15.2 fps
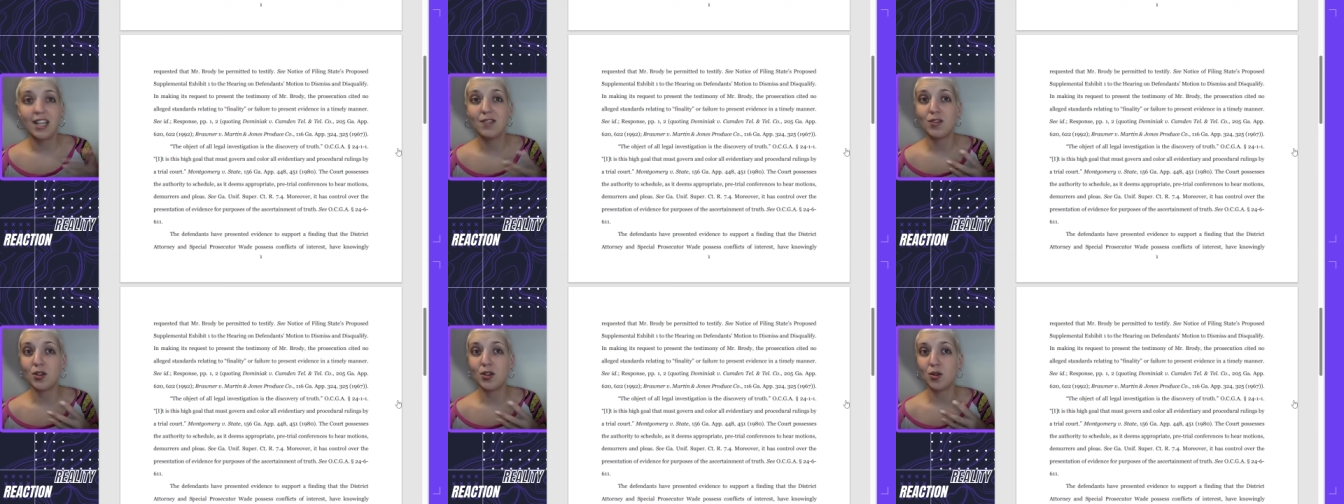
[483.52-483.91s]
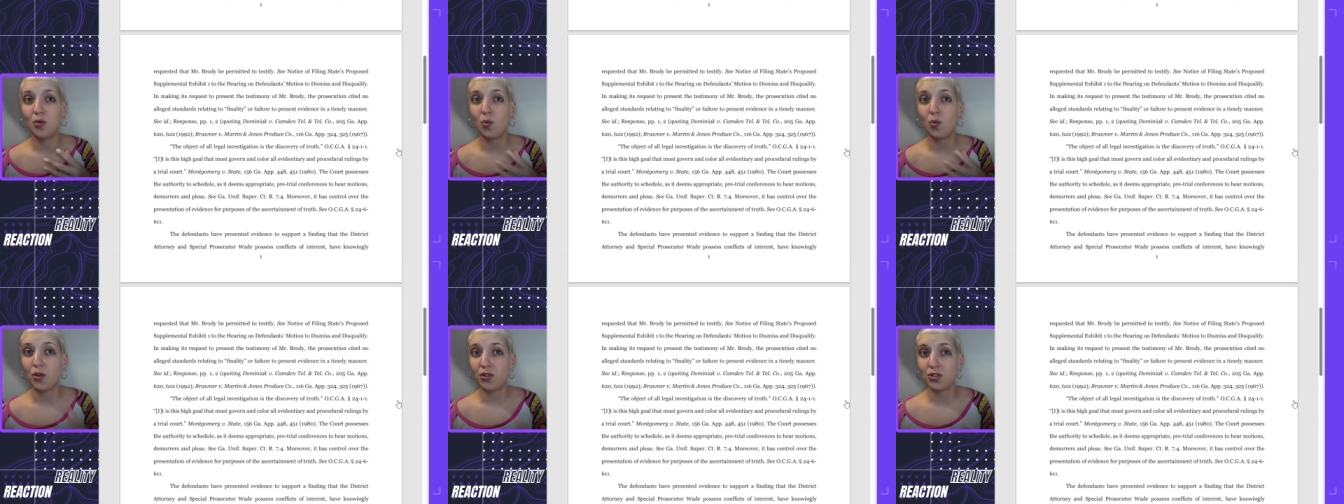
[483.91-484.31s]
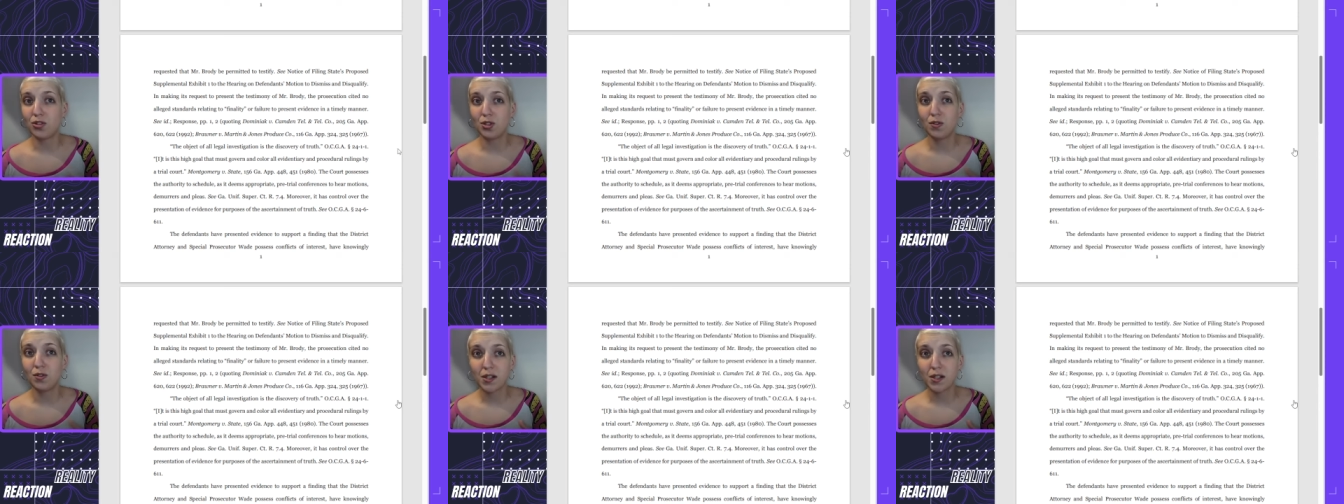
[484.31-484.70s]
even though one or
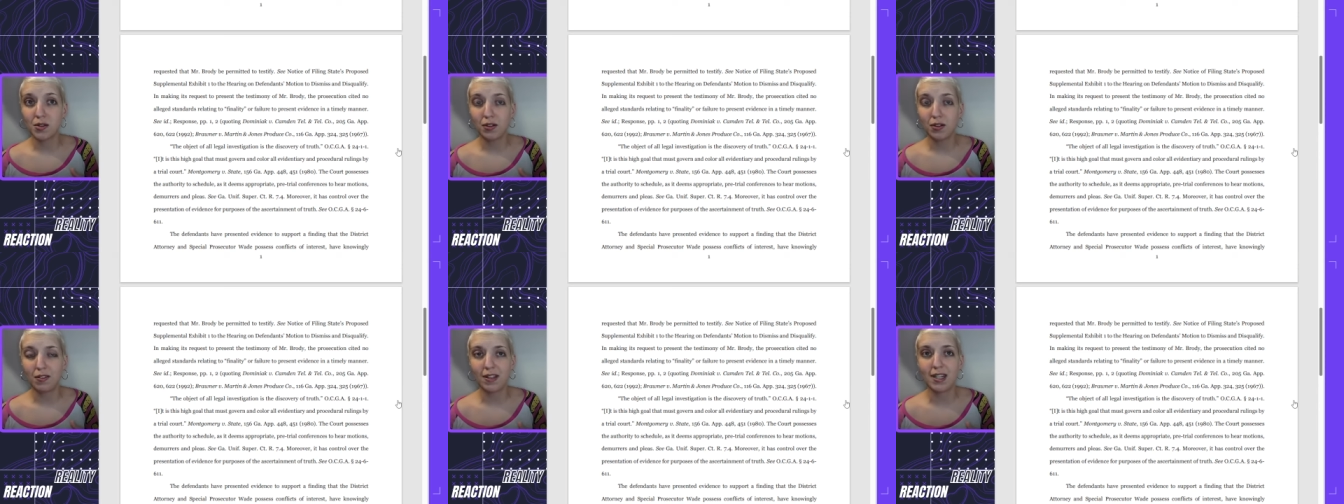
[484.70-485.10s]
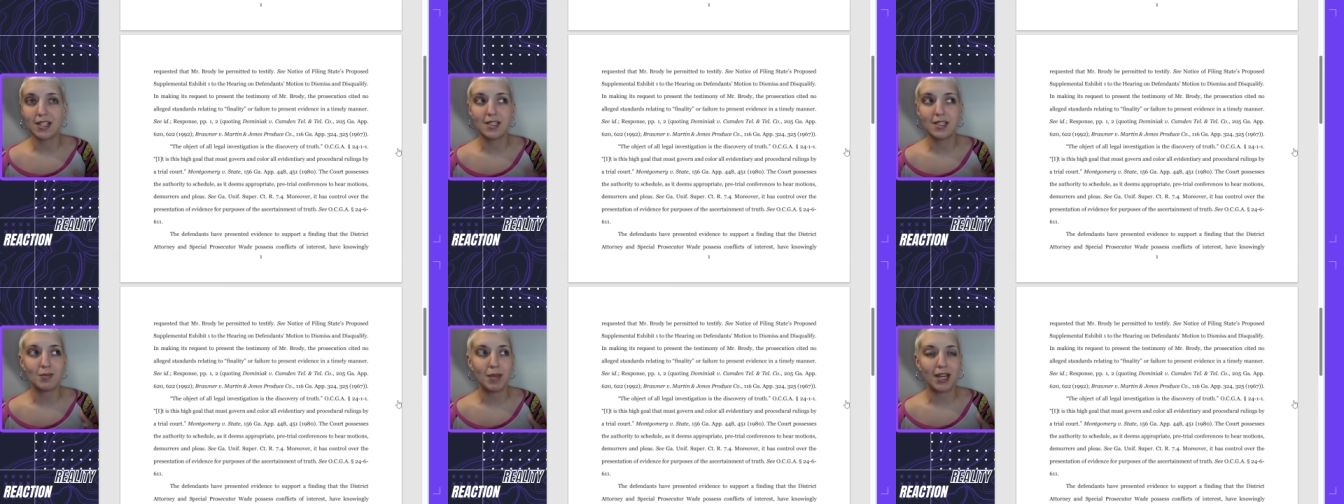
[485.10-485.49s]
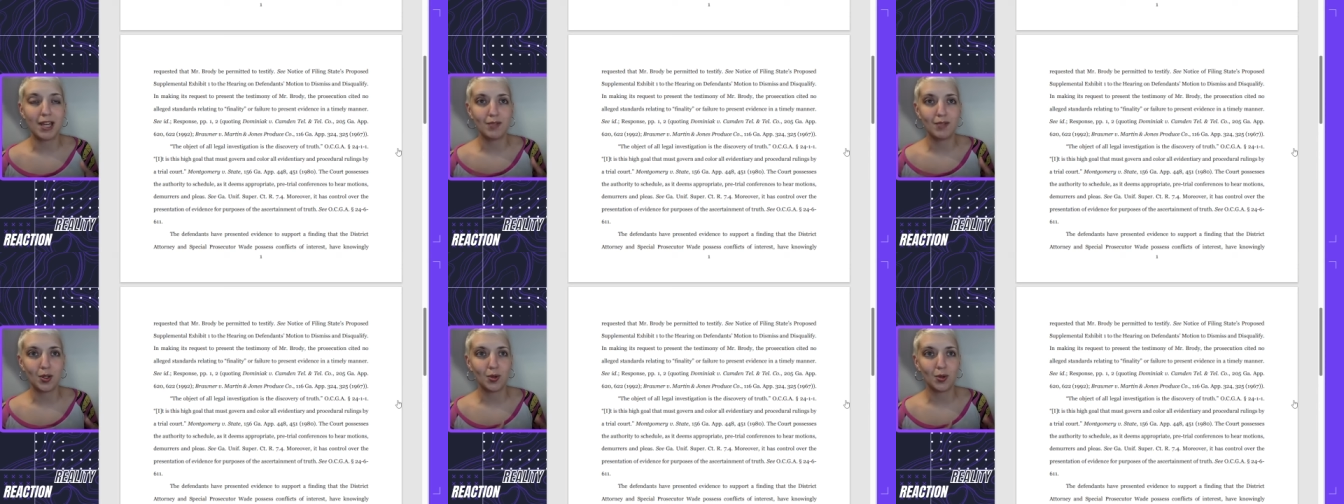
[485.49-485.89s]
two of the co-defendants may
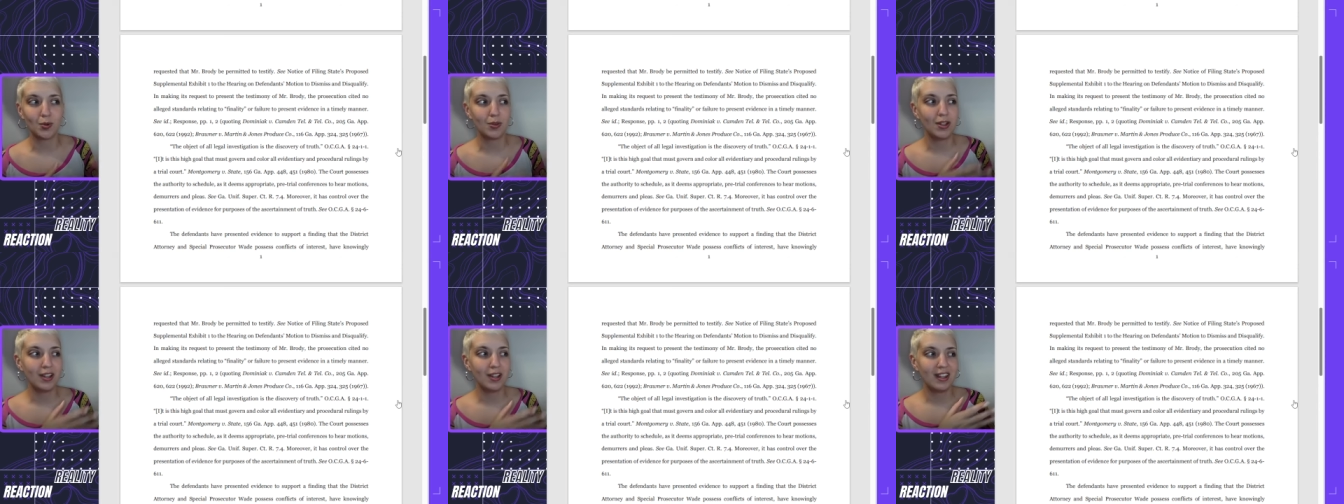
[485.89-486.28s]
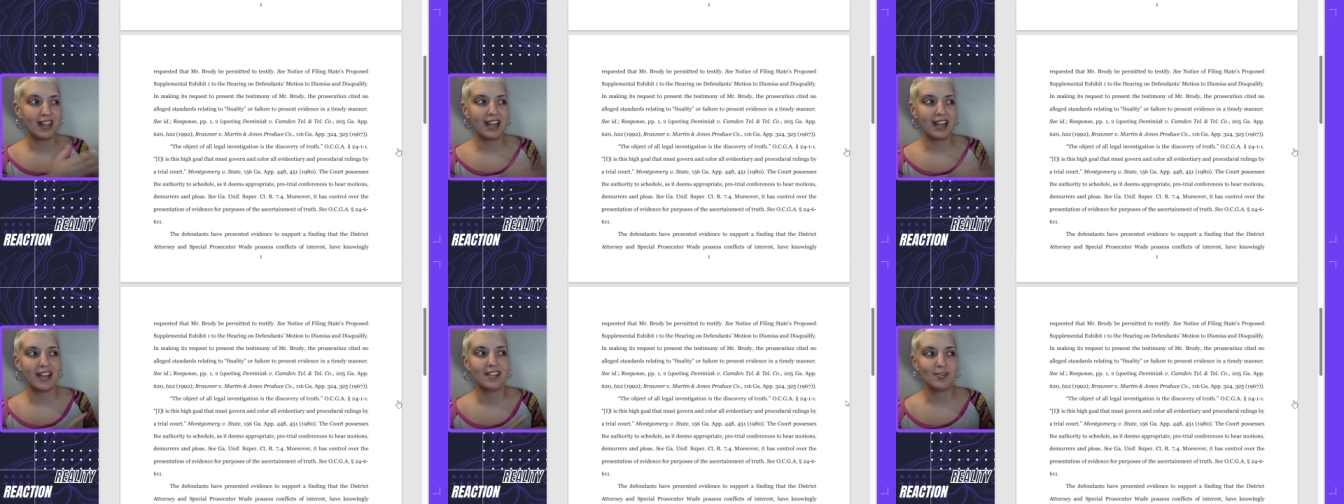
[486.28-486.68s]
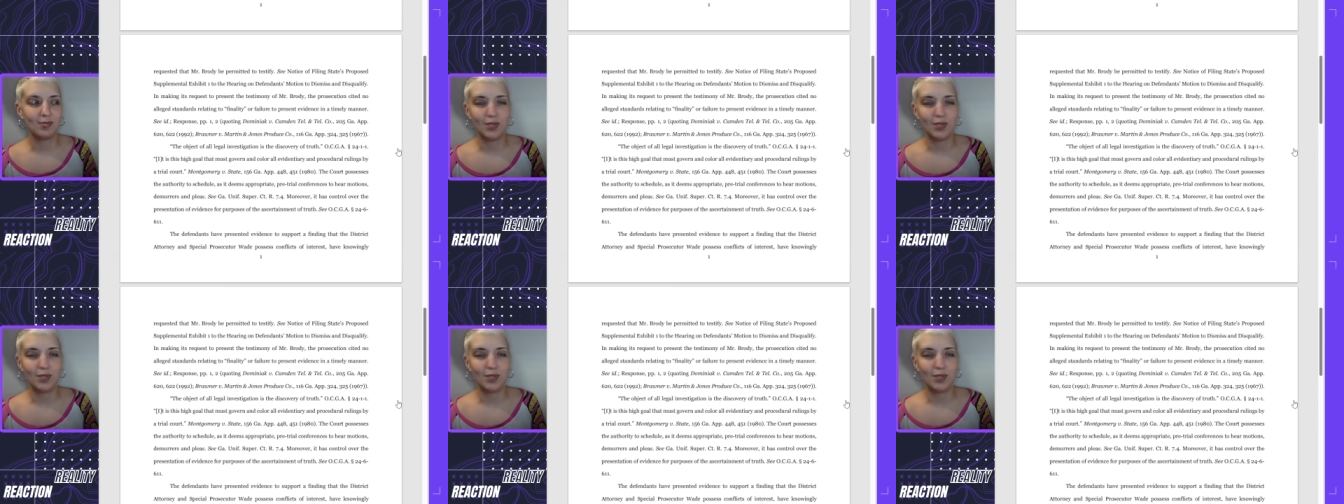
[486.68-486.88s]
have known that,